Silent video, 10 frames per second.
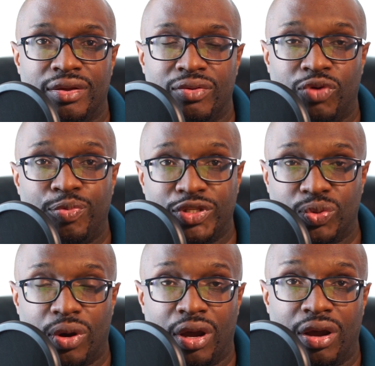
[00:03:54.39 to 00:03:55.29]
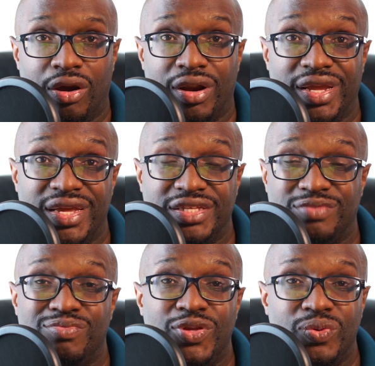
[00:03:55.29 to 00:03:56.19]
repertoire, or his
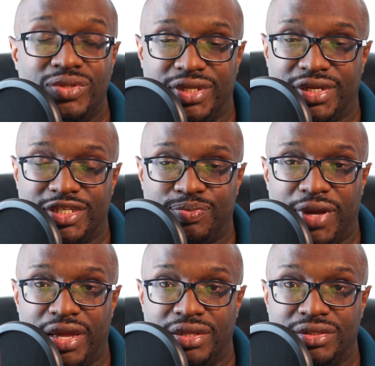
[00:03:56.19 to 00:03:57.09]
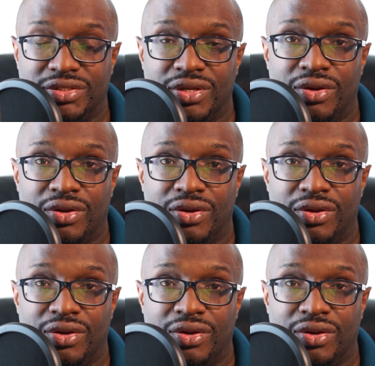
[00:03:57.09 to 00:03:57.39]
music, spans